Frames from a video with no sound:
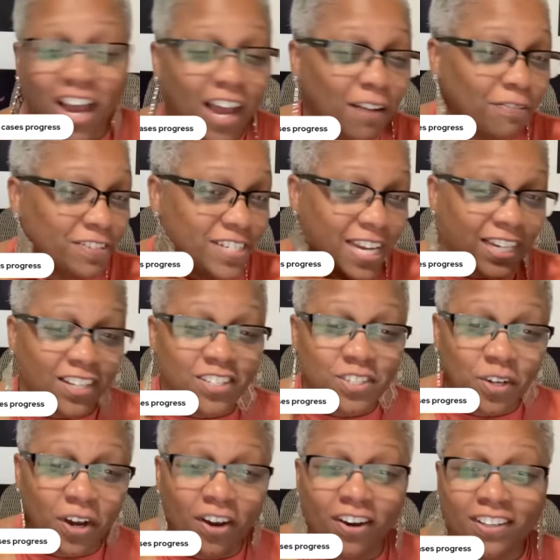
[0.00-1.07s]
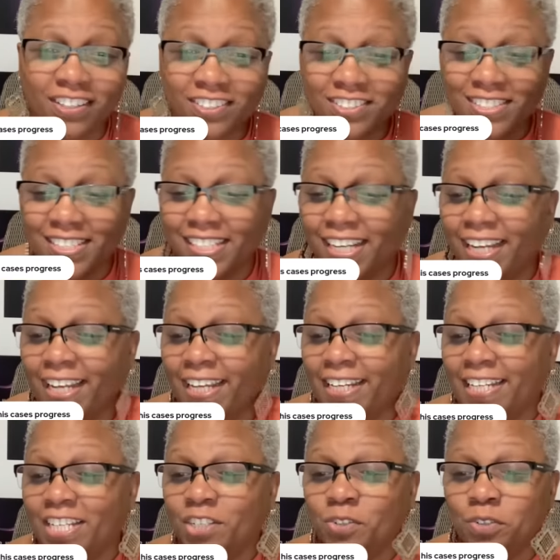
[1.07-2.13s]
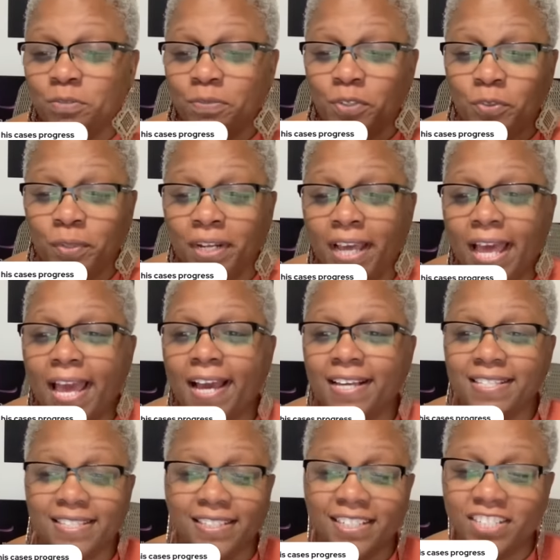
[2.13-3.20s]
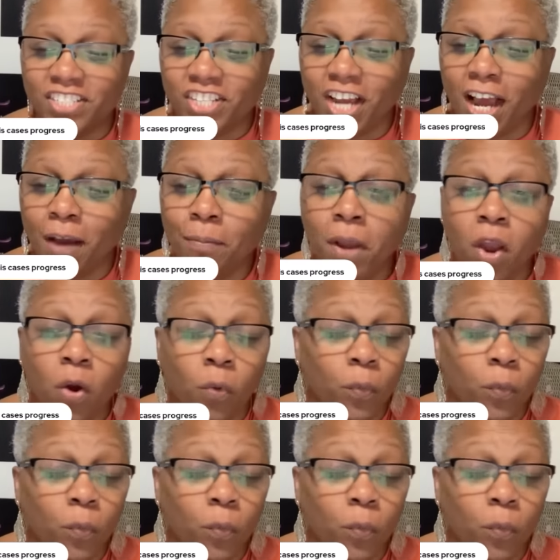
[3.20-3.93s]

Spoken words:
I've shout out to all those ladies who's doing an excellent job.